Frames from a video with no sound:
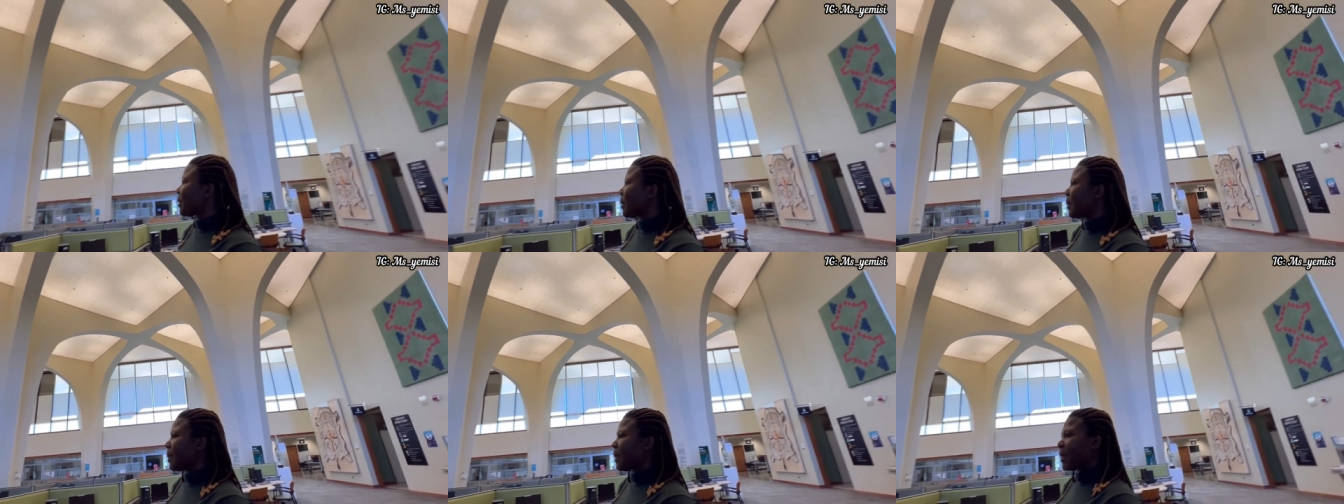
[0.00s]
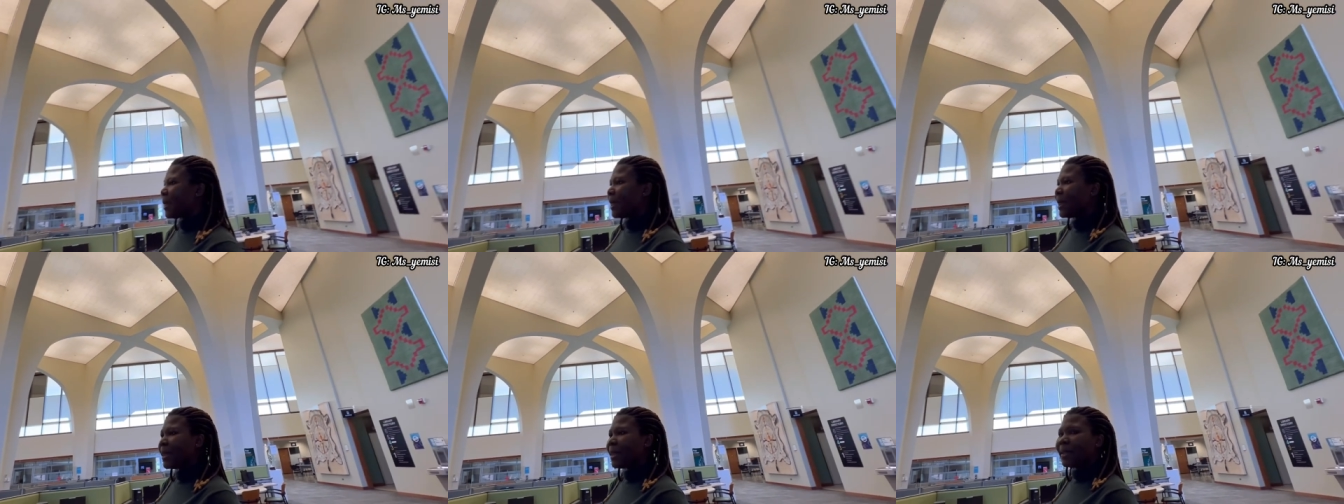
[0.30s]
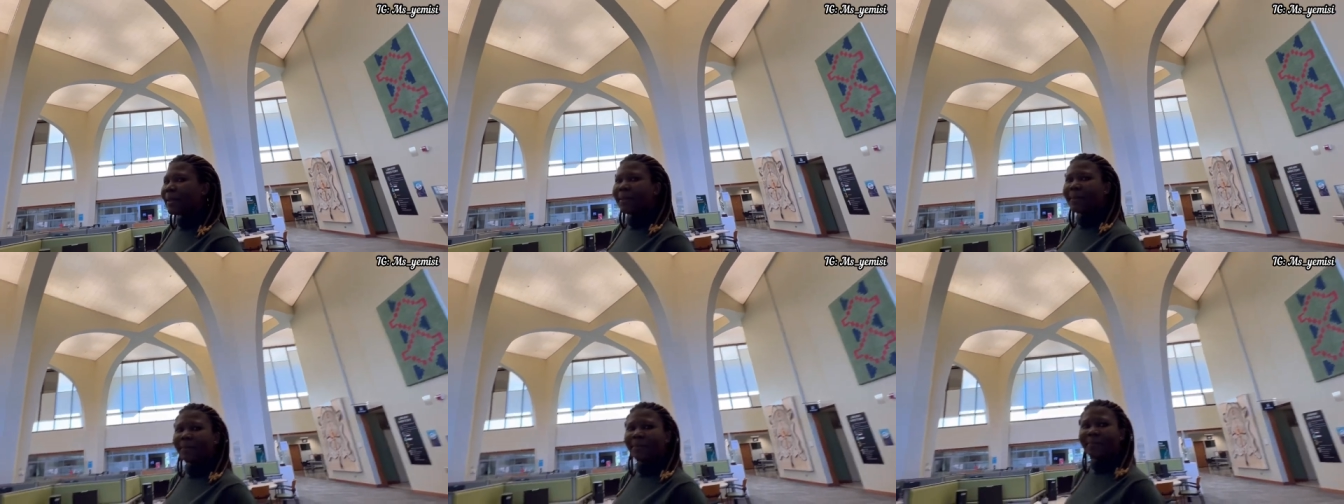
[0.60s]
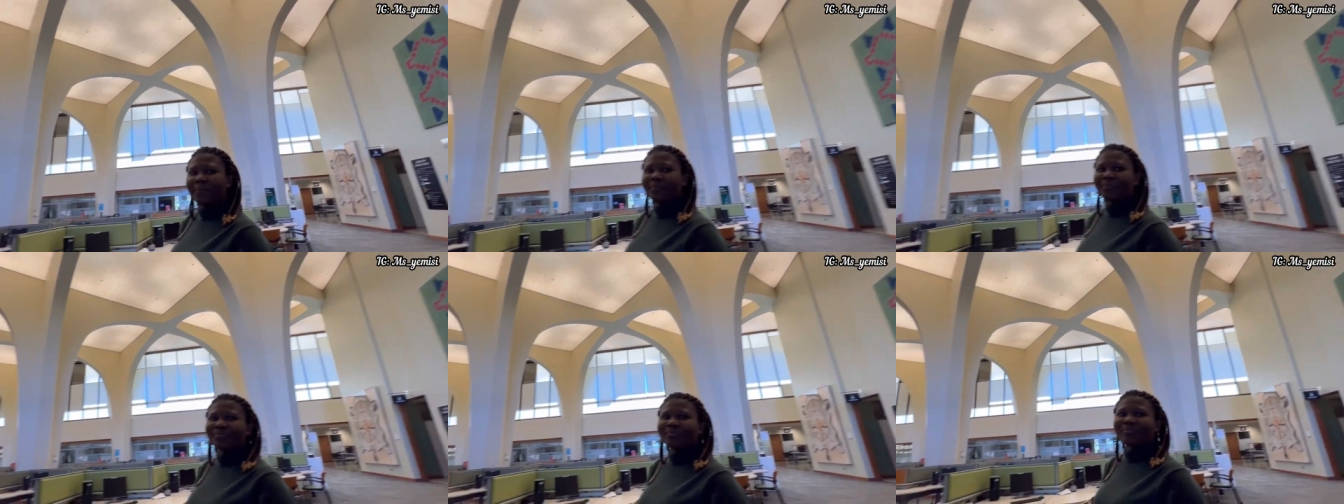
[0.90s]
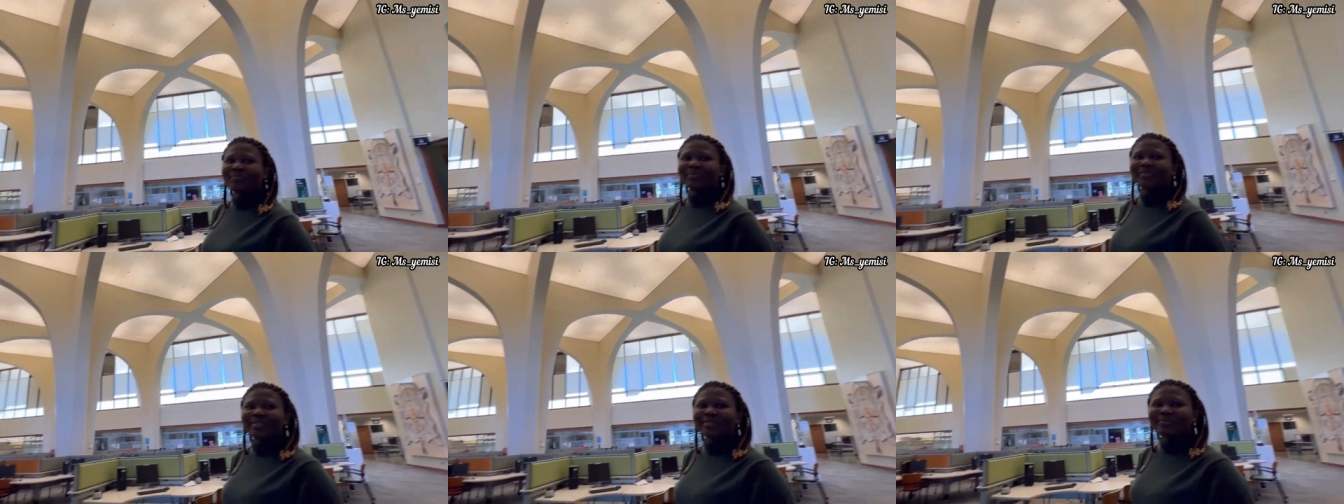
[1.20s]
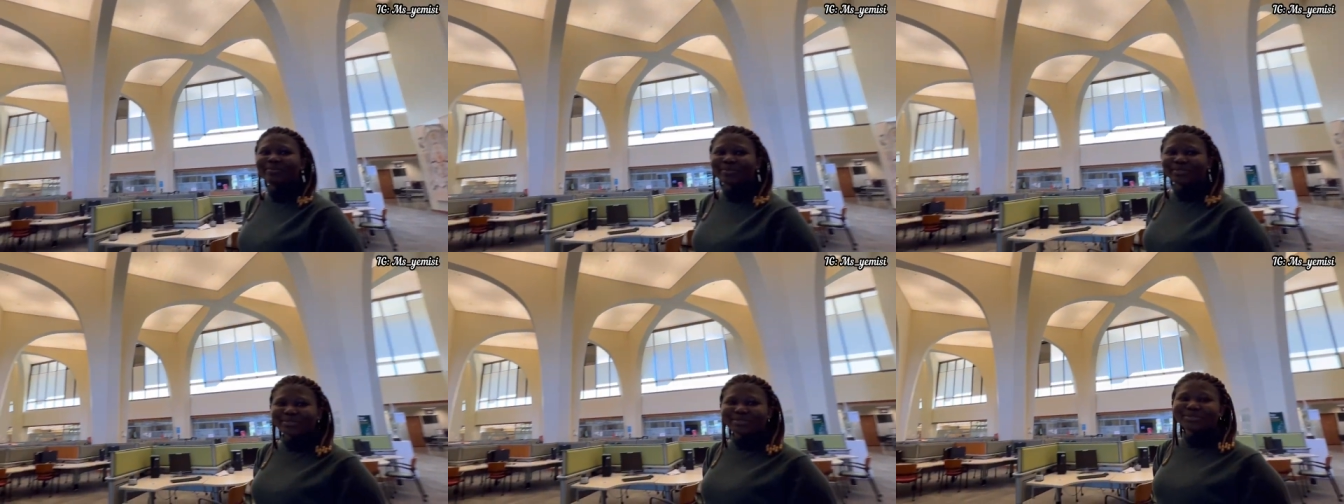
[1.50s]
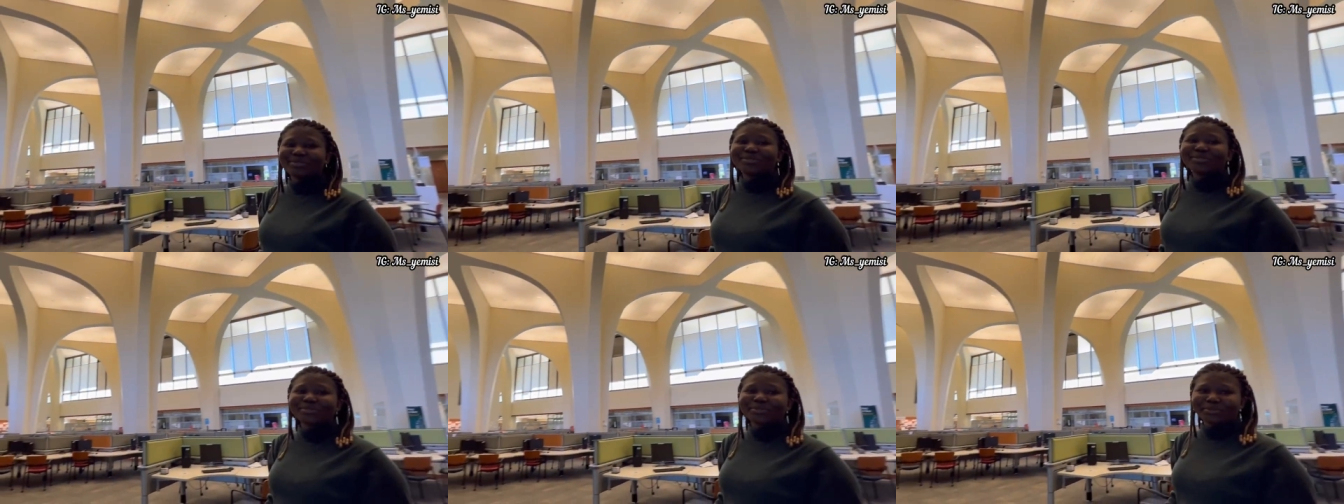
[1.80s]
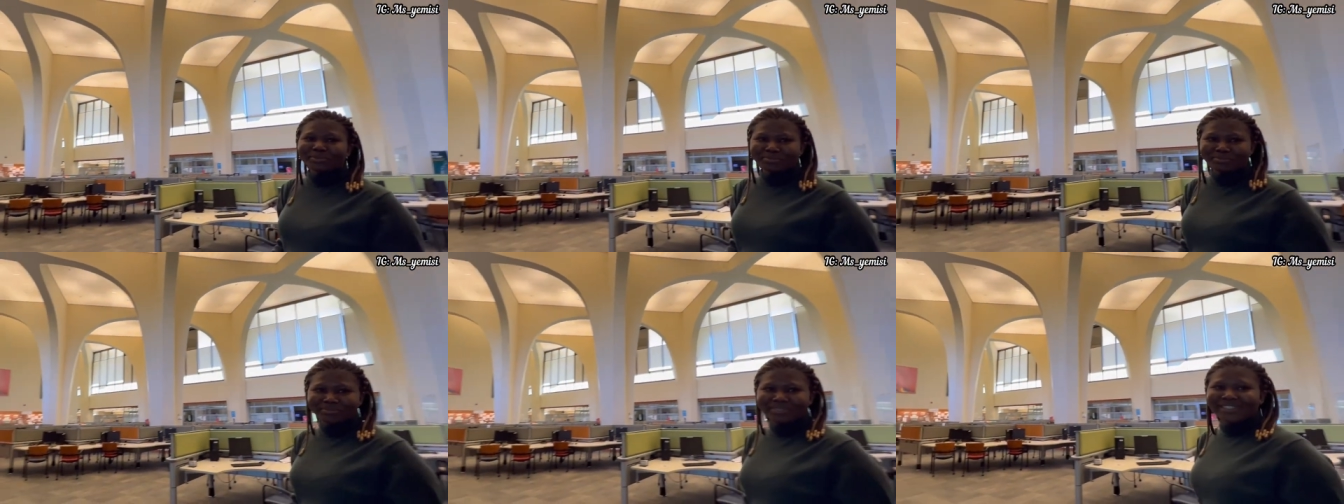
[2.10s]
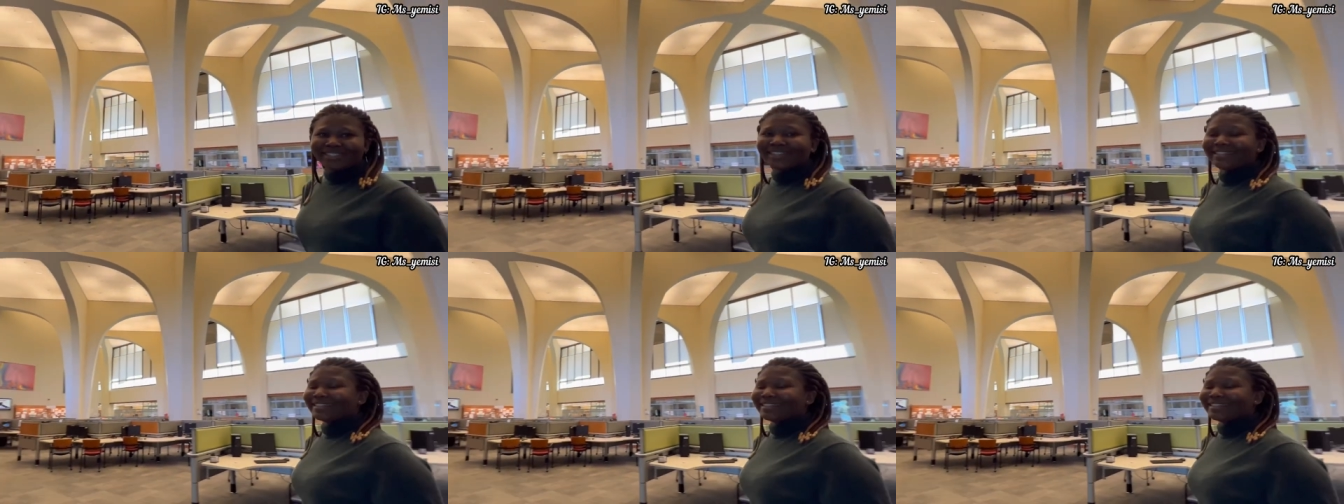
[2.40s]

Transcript: upstairs, you know, to see the